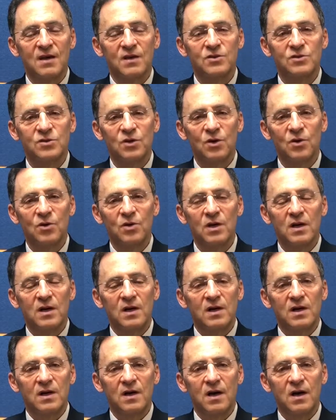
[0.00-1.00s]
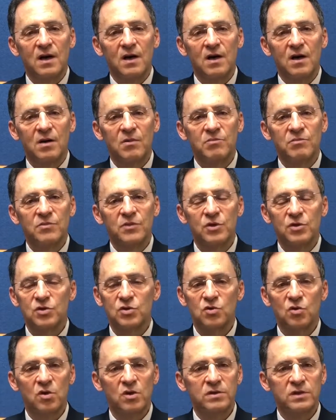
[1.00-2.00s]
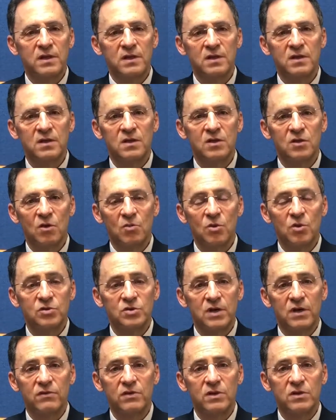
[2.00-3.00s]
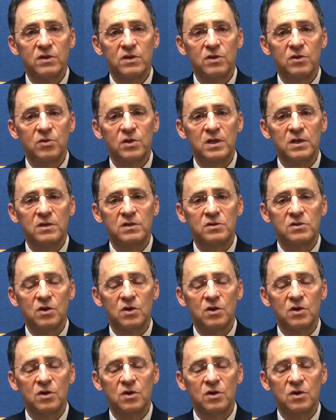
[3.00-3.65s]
So there's salt hidden in almost everything you eat.